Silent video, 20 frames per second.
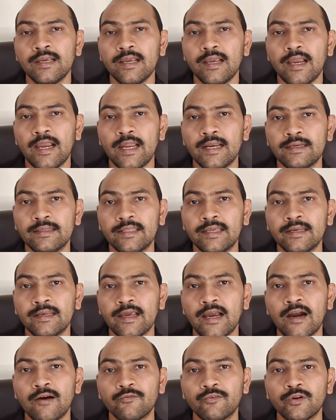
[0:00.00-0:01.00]
and then
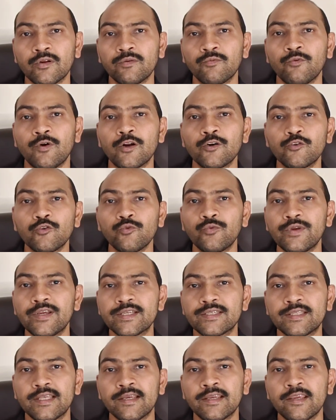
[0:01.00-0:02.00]
after 1-2
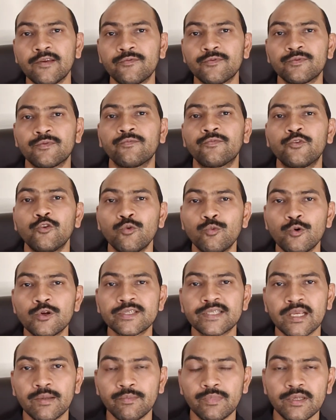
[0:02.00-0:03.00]
weeks they give few more
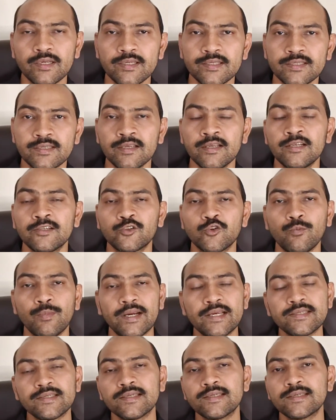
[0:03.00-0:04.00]
samples. So my
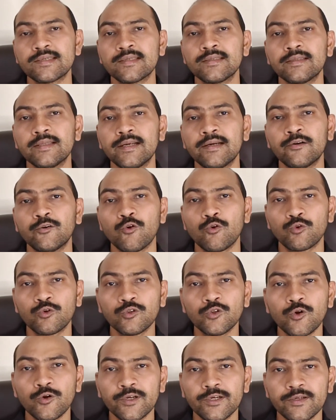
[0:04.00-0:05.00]
suggestion that talk to the
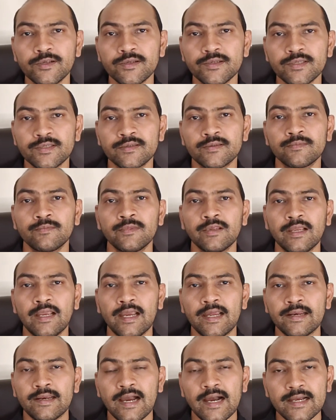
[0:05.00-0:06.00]
auditors
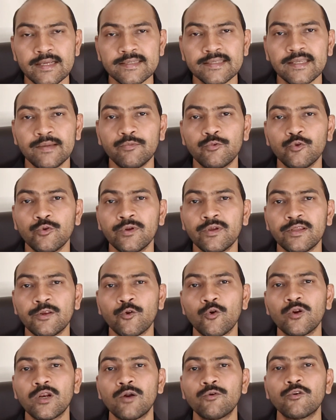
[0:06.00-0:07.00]
and ask them to
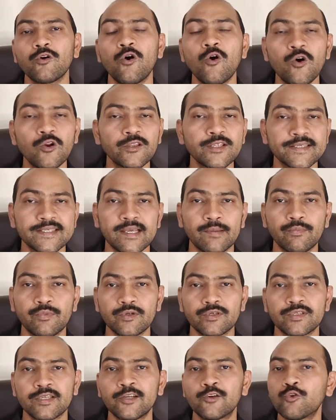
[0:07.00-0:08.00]
roll out all the
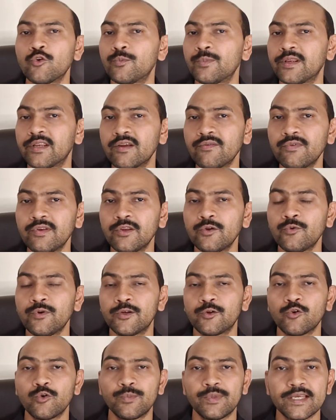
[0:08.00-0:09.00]
samples. It could be revenue, it
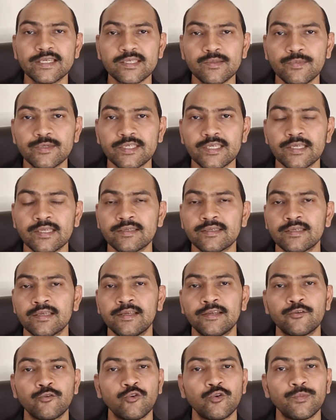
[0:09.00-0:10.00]
could be expenses,
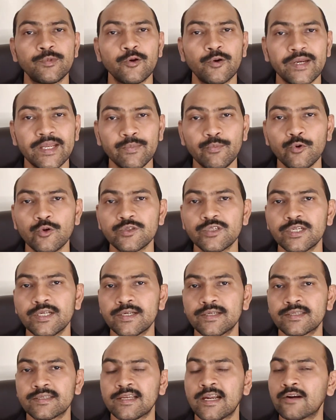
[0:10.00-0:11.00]
it could be your
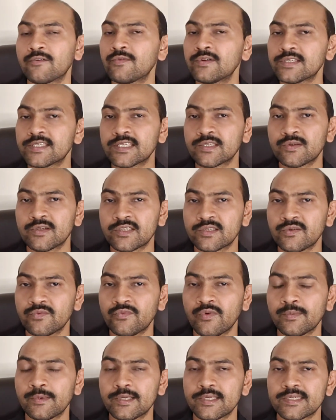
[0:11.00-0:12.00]
deposits, advances received
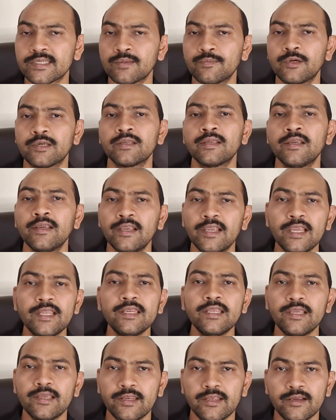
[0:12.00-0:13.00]
from customer,
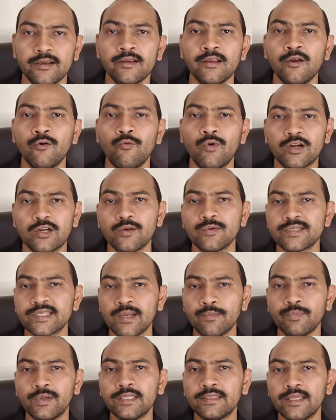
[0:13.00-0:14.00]
any area. Whatever
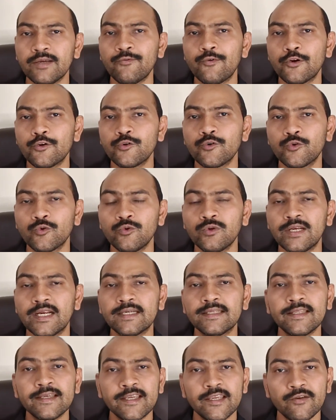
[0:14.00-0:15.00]
sampling they want to do, let
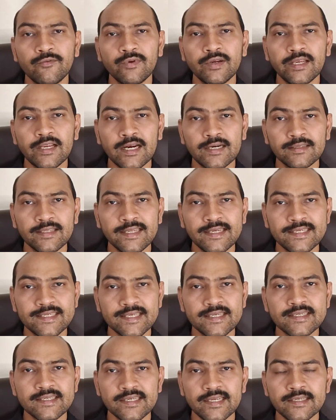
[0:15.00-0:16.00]
they give it at the initial
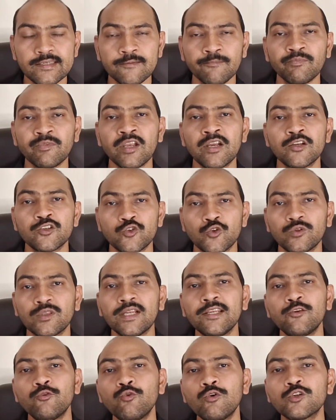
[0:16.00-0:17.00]
stage, so
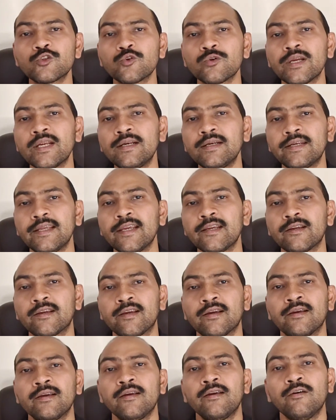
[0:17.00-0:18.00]
that you also can take
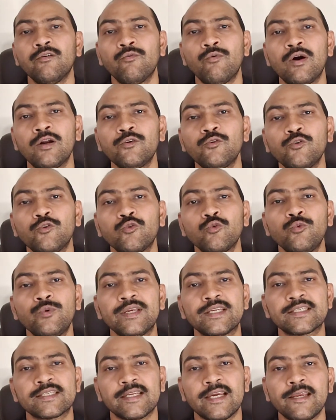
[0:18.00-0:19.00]
1 to 2
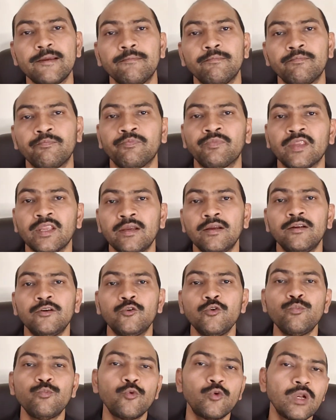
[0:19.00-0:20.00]
weeks time to
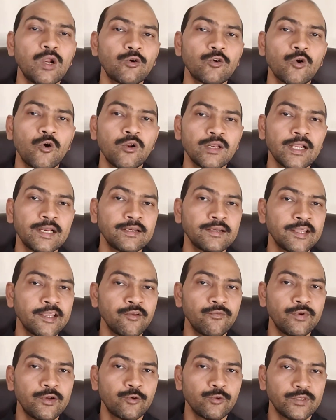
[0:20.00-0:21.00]
pull out all and
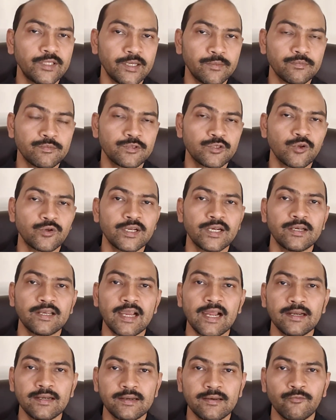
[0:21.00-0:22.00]
give it to them, so that
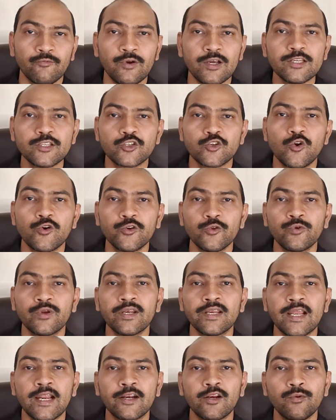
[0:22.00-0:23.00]
at one shot you can
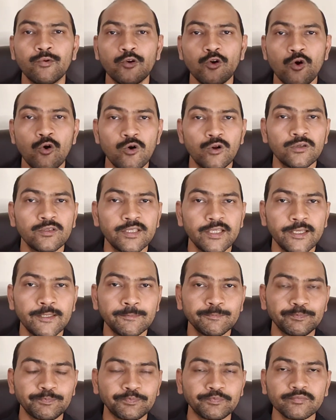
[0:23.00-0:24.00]
hand over all the
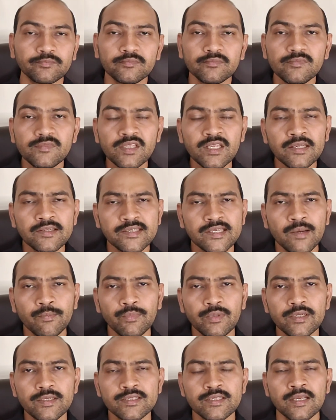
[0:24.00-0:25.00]

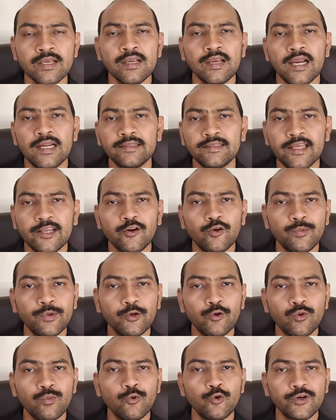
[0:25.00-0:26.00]
samples and there will be
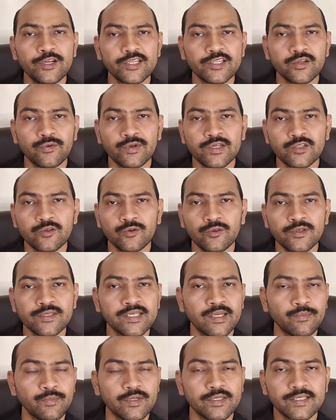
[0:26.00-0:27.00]
no more disturbance on the
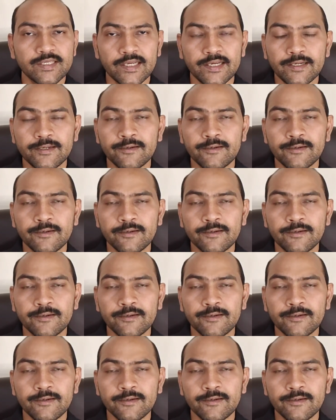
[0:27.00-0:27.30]
sample side.